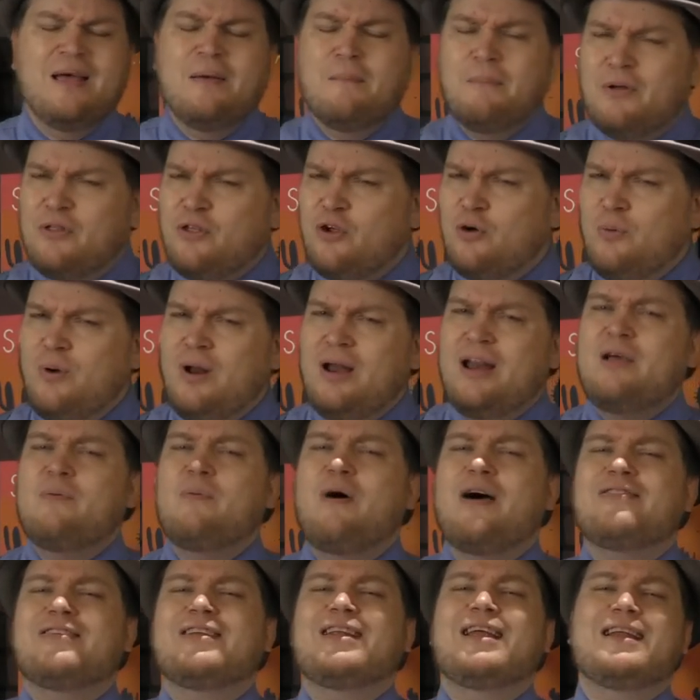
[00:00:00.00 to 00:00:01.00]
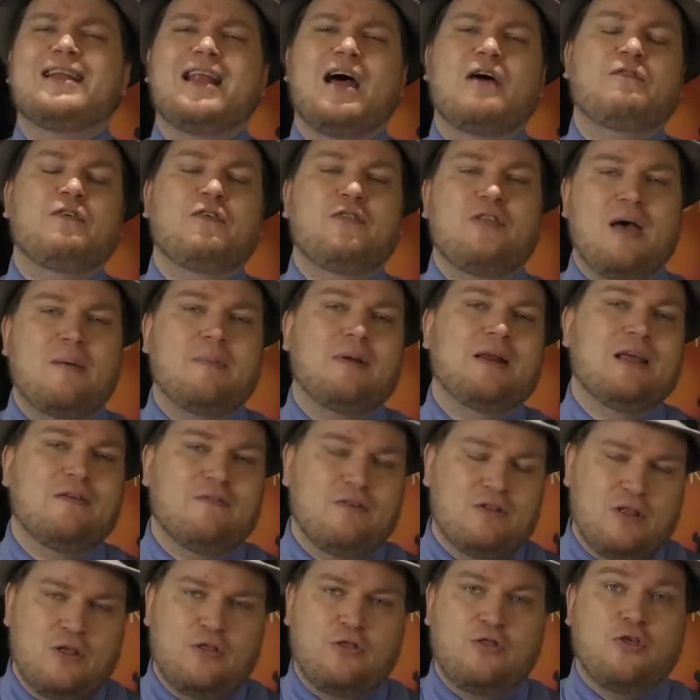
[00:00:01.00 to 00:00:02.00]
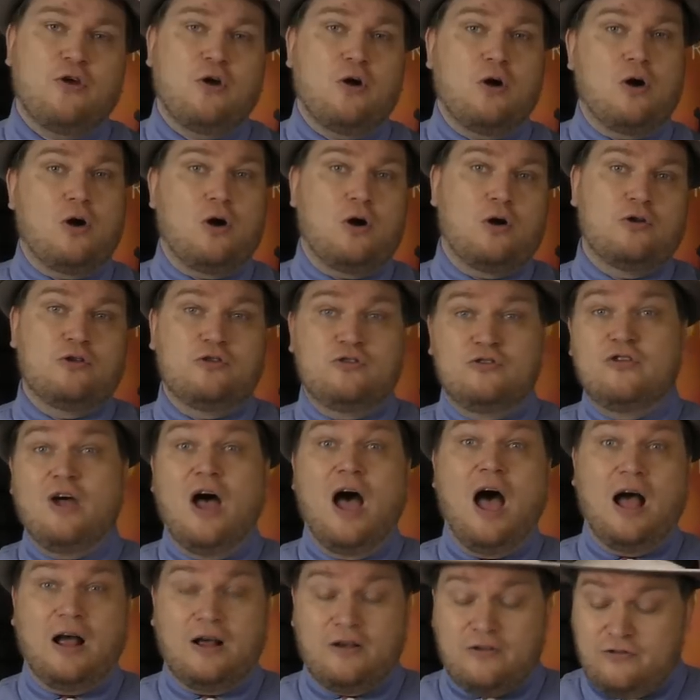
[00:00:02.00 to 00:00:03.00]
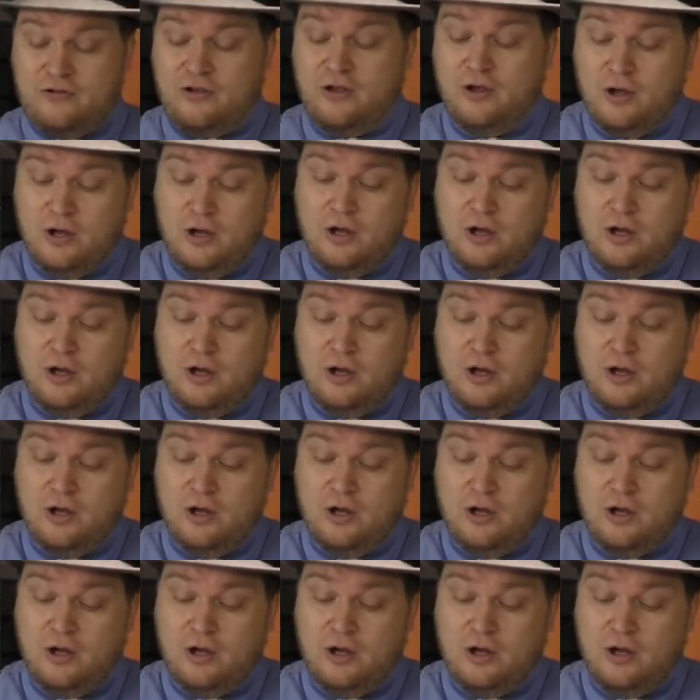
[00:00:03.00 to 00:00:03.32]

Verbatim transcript: but there really wasn't enough of them, and even the third, ducks.